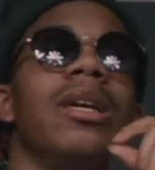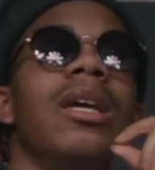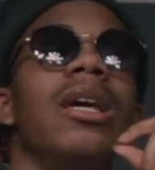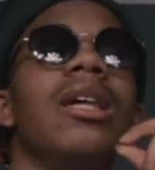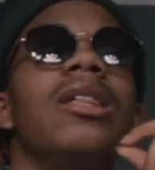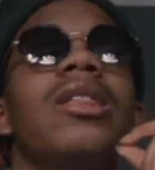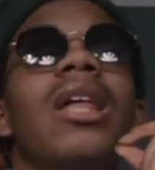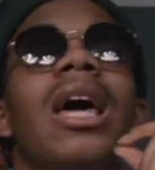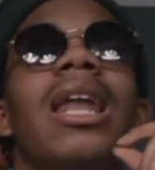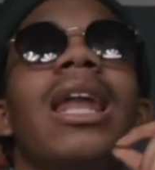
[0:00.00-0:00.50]

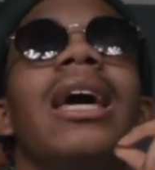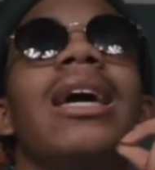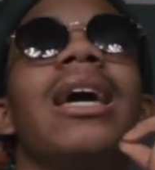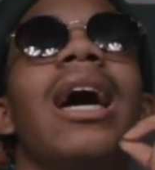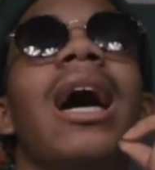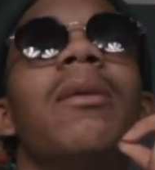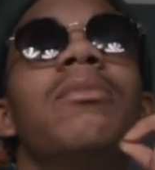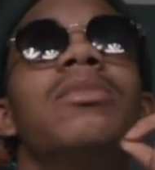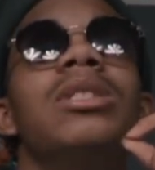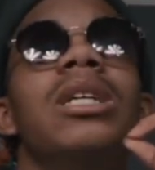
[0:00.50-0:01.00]
It's not like
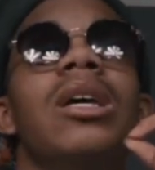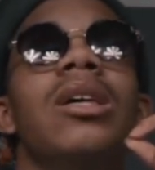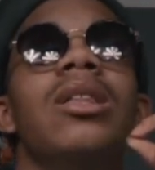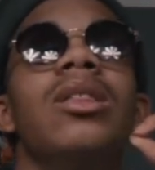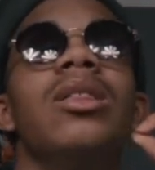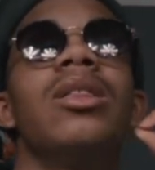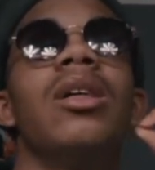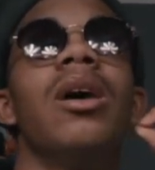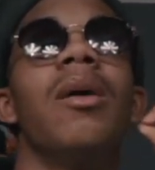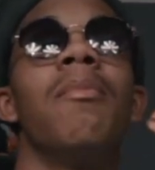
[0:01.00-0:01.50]
I'm just
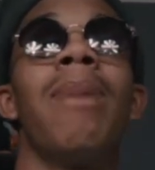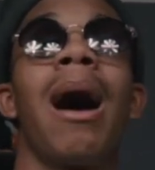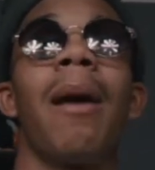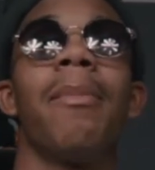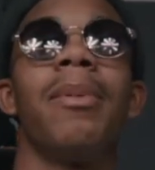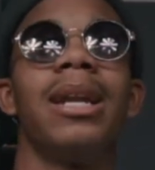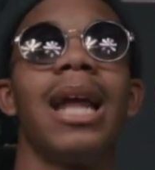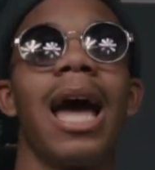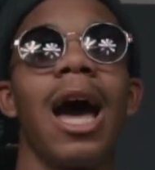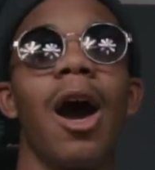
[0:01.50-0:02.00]

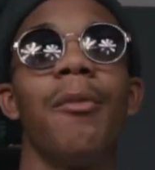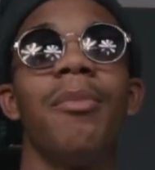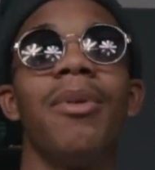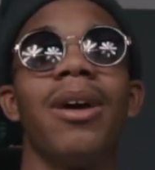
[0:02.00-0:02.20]
popping out,